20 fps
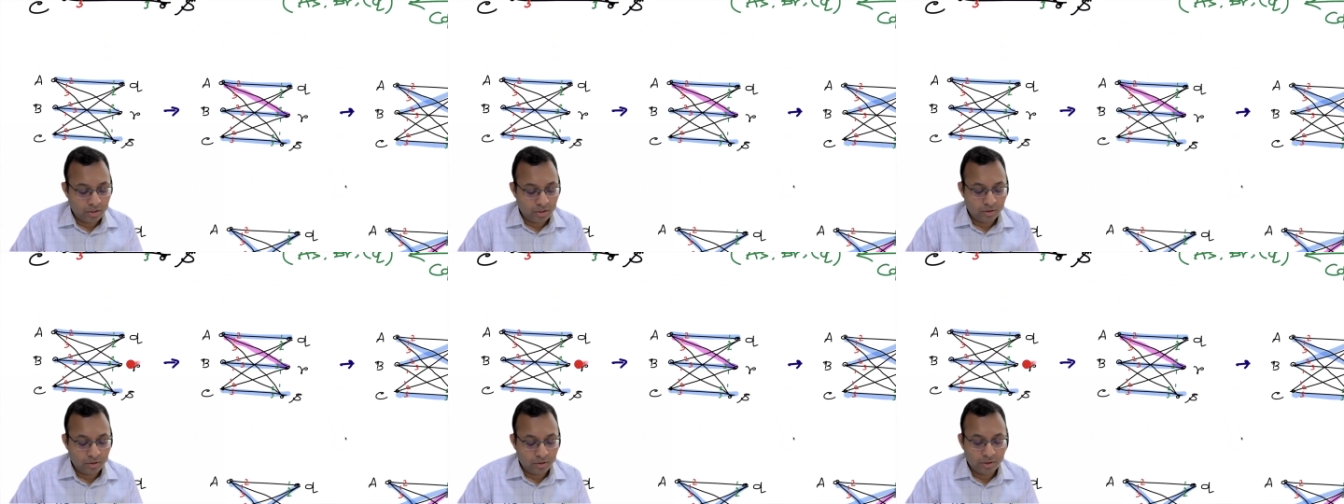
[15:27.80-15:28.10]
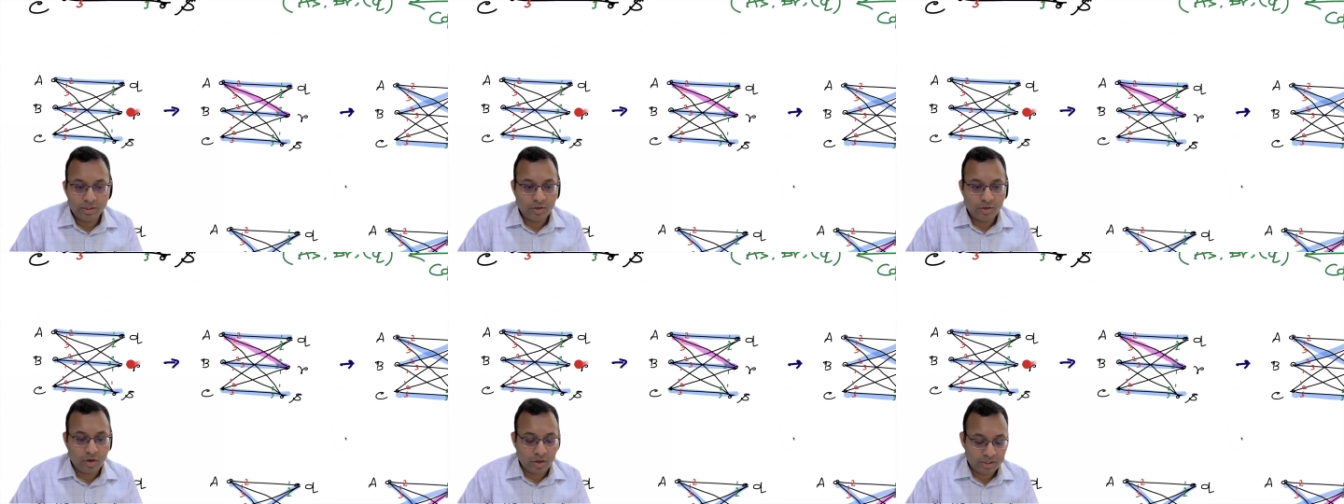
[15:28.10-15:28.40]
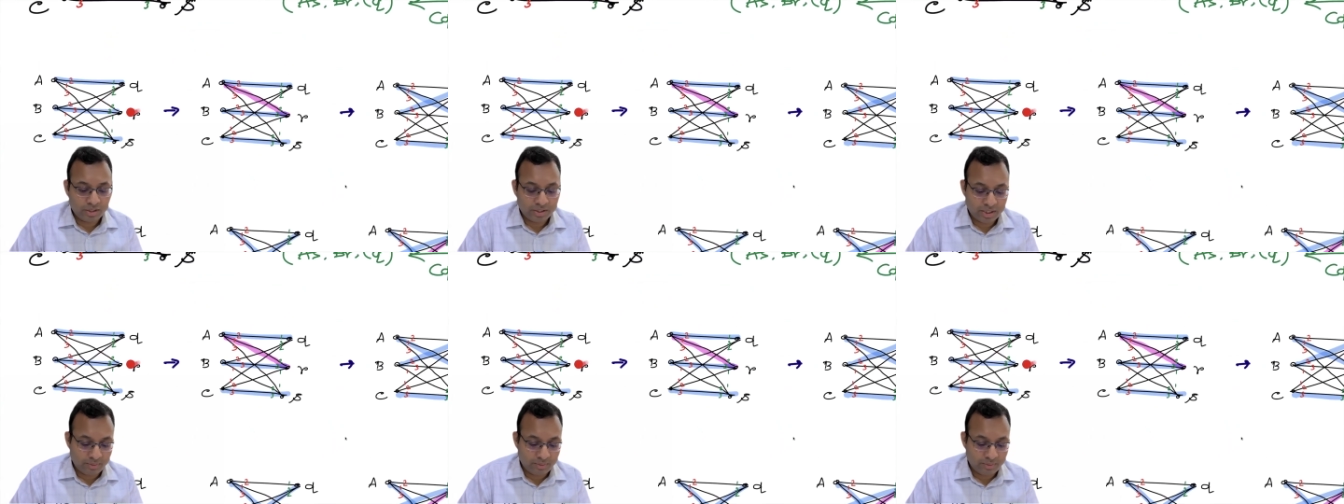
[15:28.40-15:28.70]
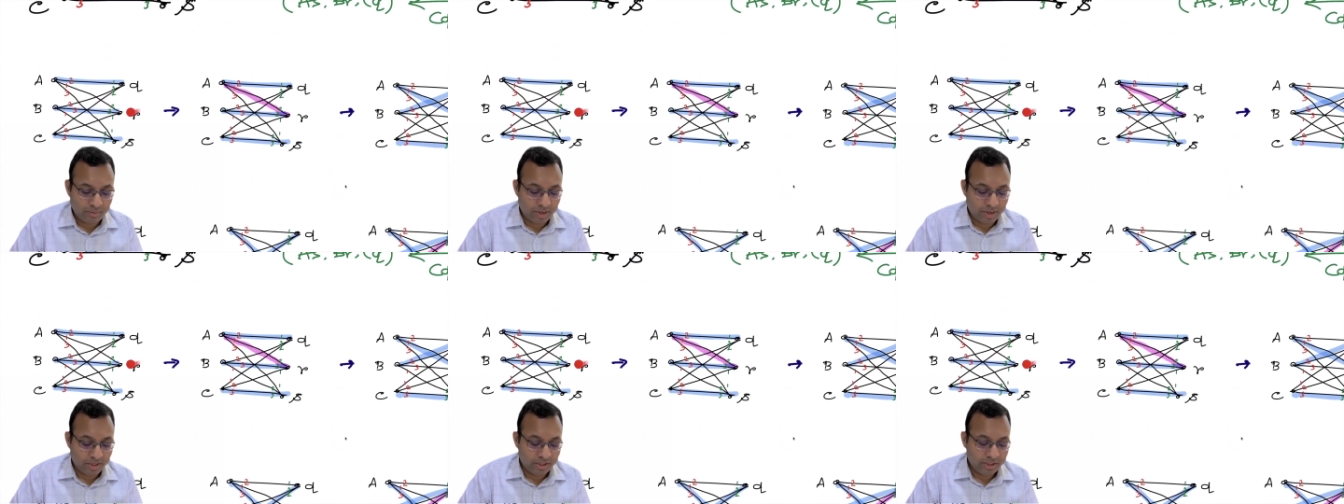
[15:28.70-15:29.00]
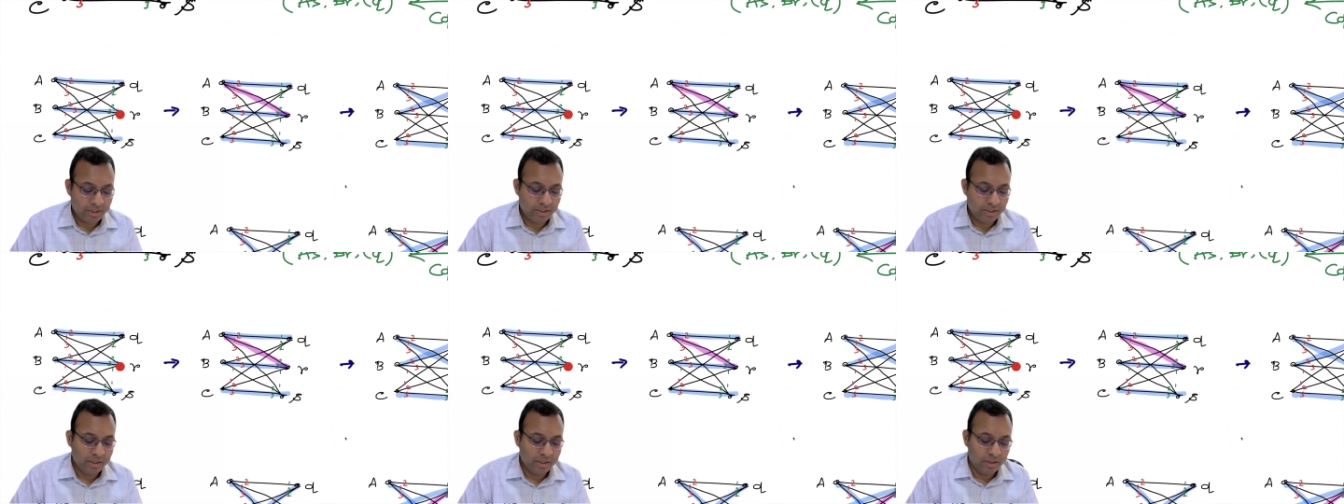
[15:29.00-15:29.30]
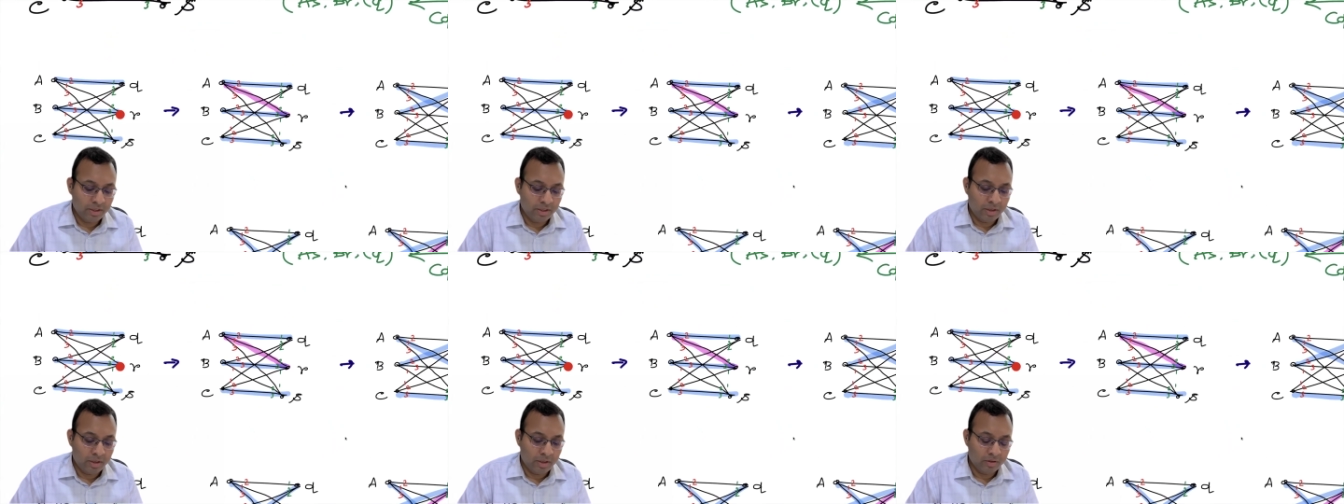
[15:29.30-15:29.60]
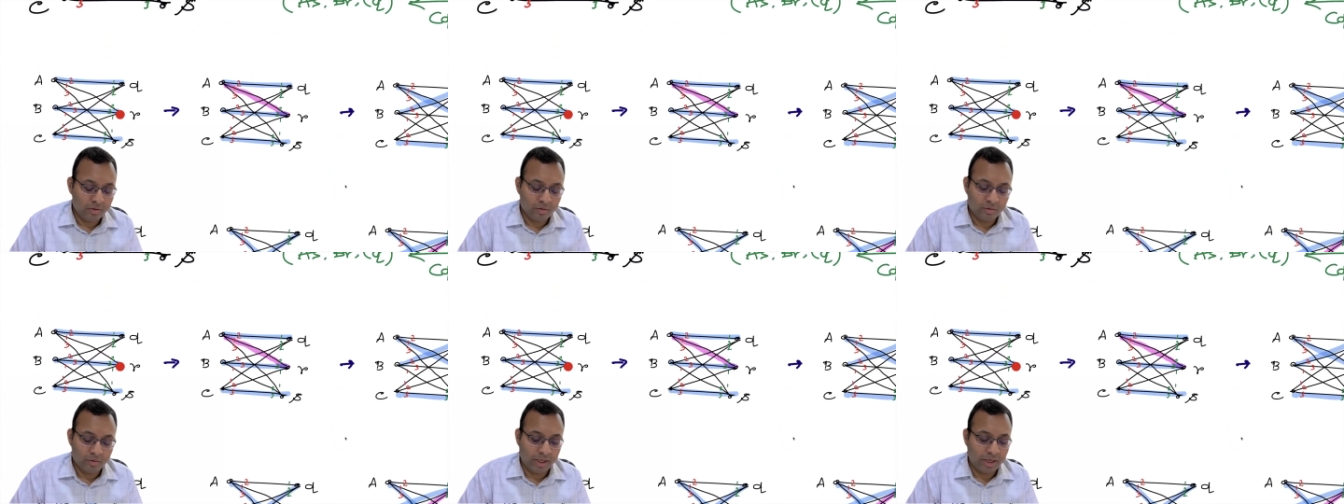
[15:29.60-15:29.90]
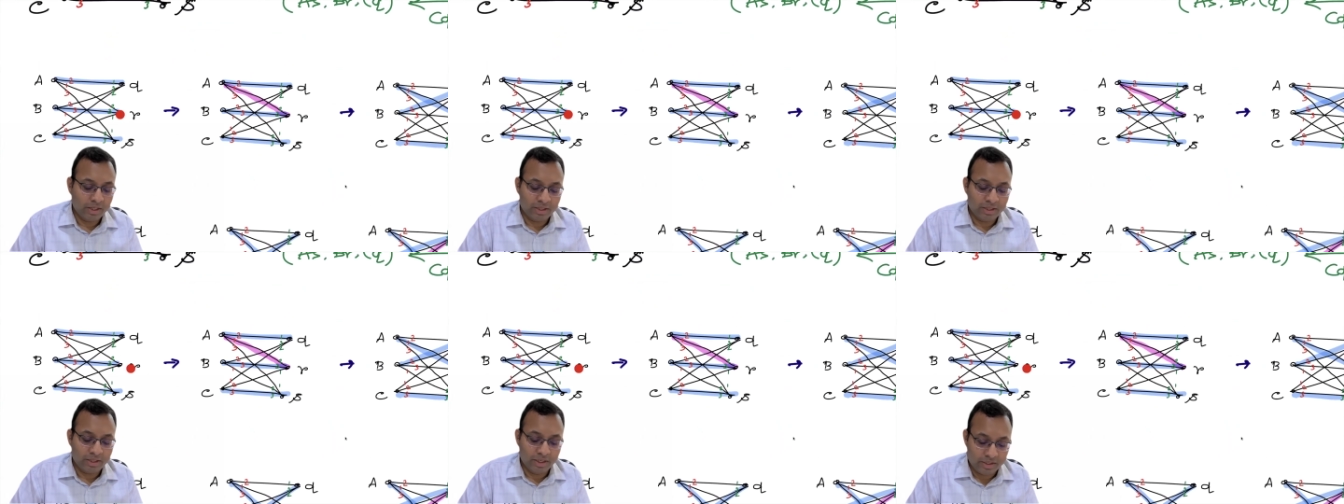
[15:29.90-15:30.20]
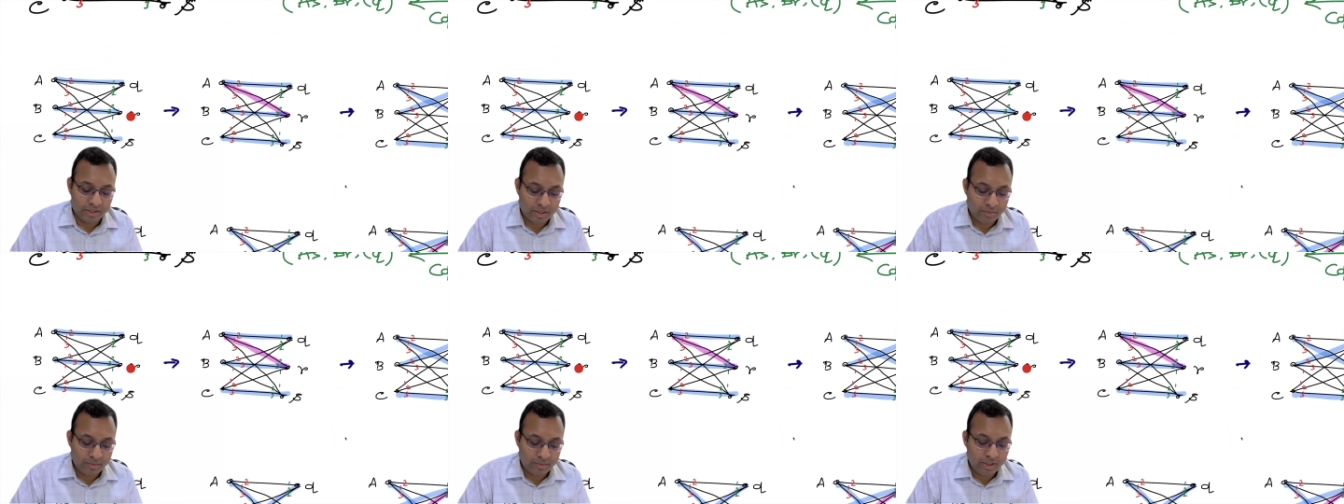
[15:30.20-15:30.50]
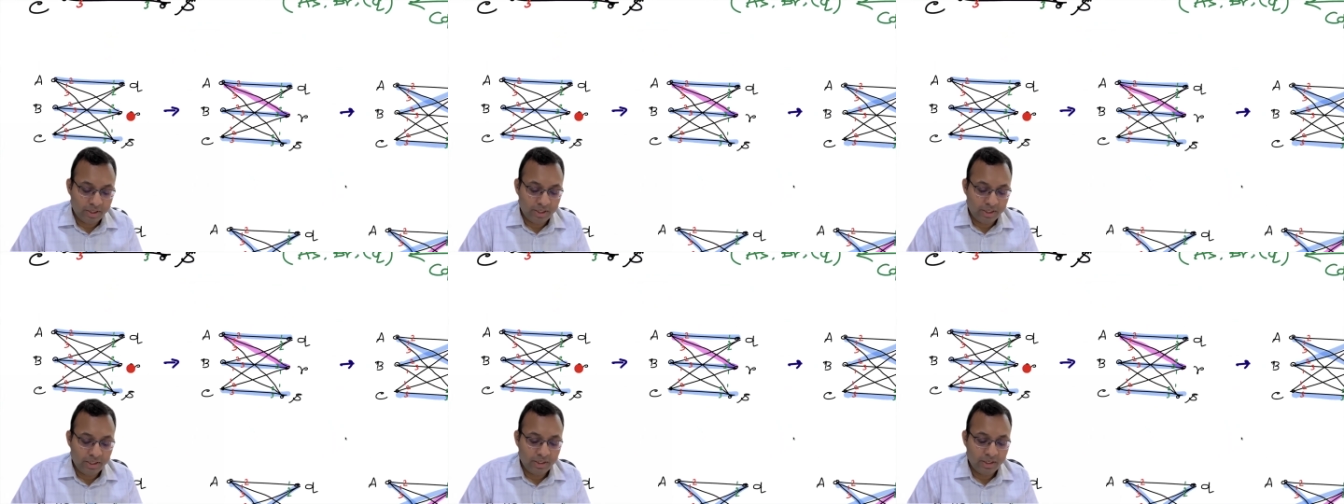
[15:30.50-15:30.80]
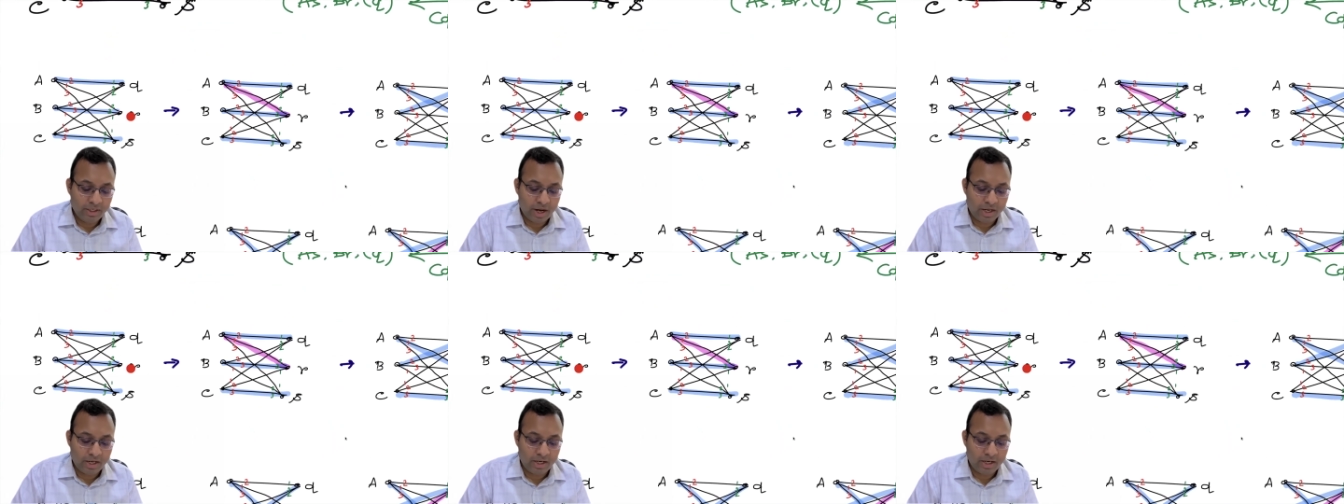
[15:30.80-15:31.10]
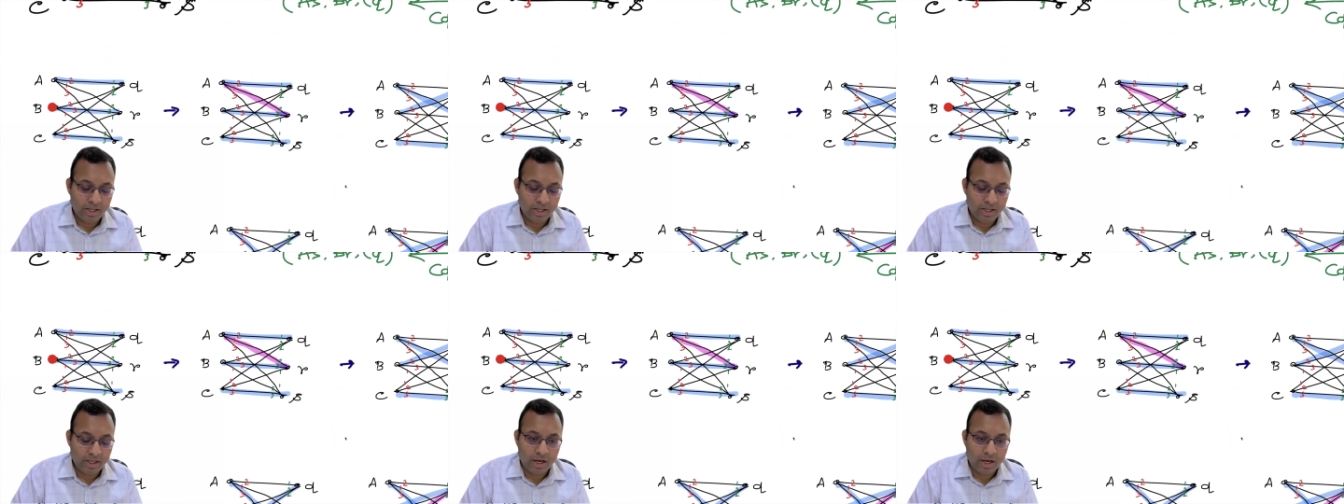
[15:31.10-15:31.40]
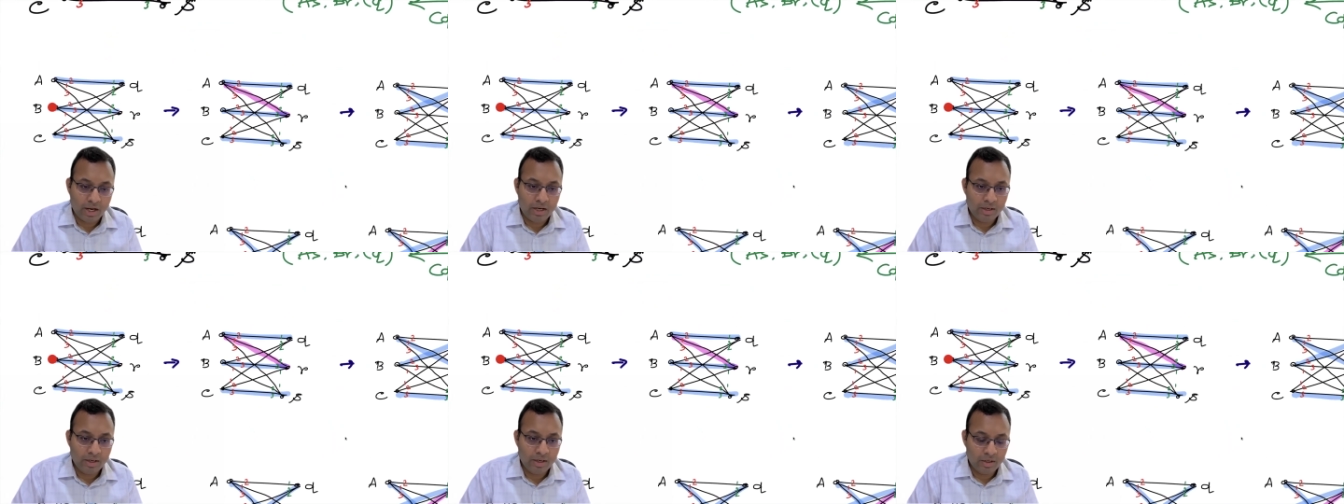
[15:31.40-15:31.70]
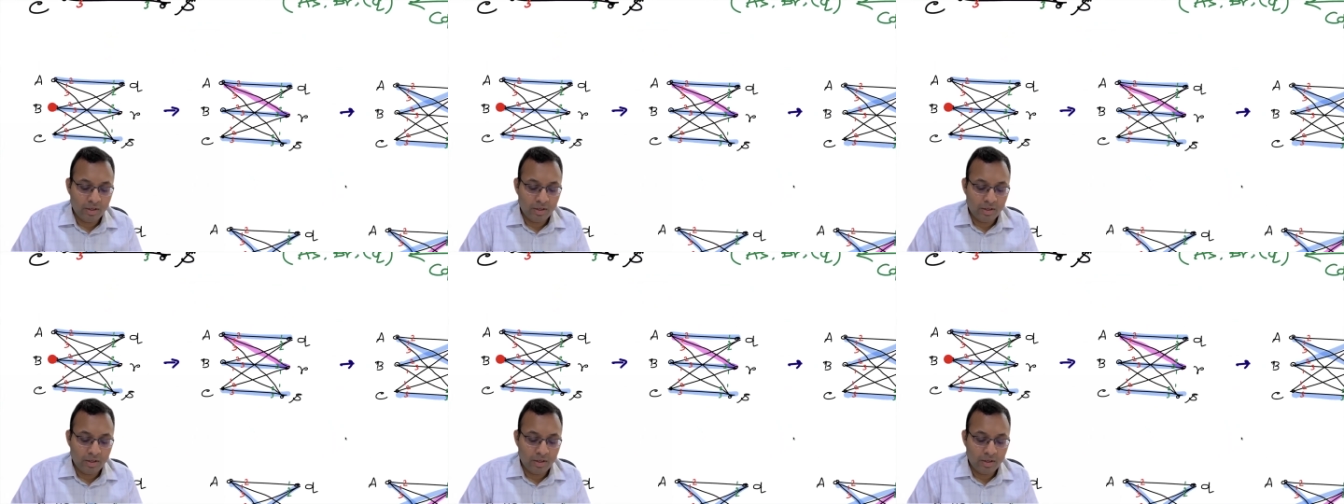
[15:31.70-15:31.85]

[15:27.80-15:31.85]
So this is not a stable matching. So there is instability at AR.